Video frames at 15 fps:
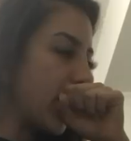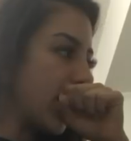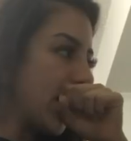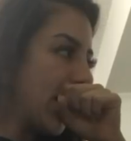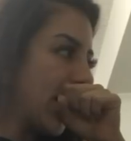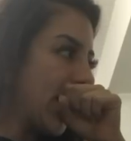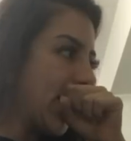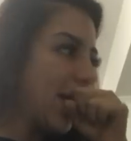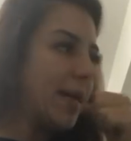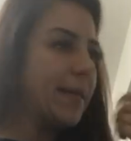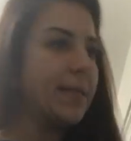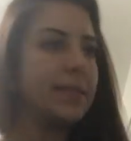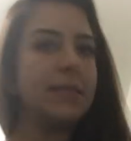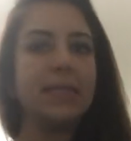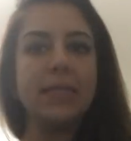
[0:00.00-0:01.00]
Uh,
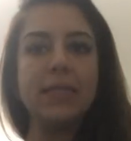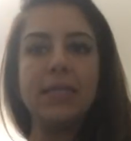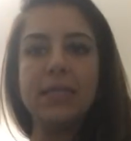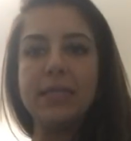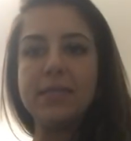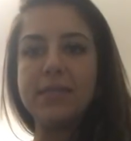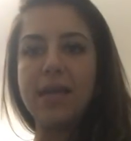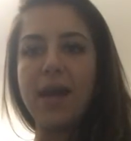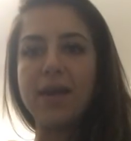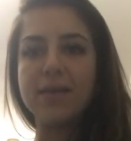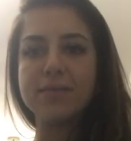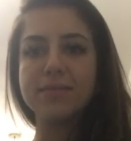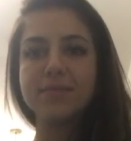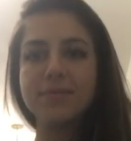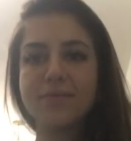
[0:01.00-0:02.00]
yeah.
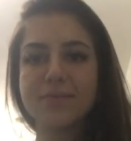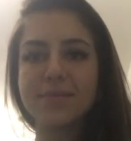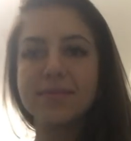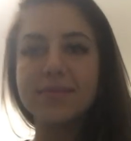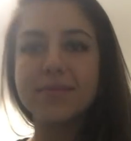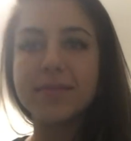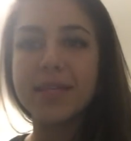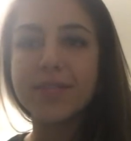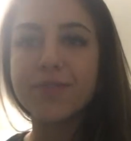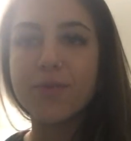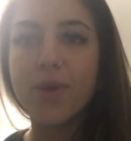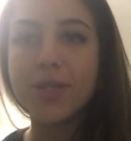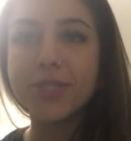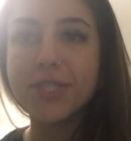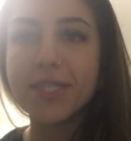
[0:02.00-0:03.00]
Thanks for
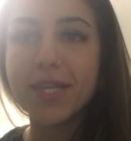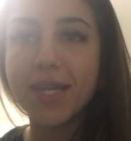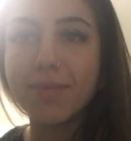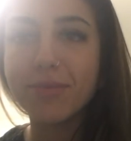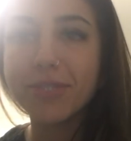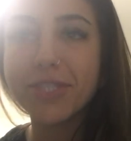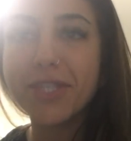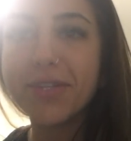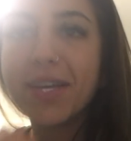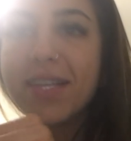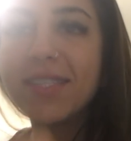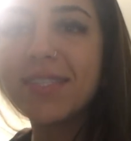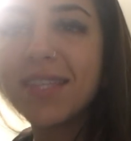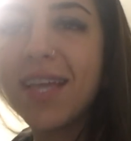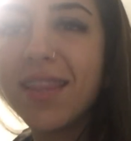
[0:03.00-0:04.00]
watching. I appreciate you
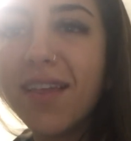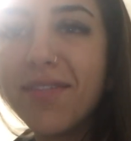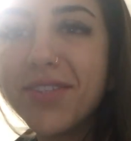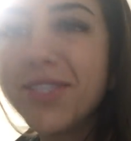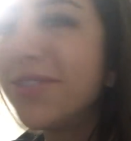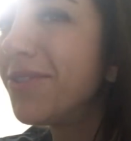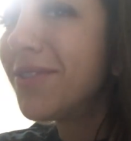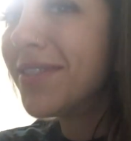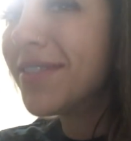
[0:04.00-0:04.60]
guys. Love you.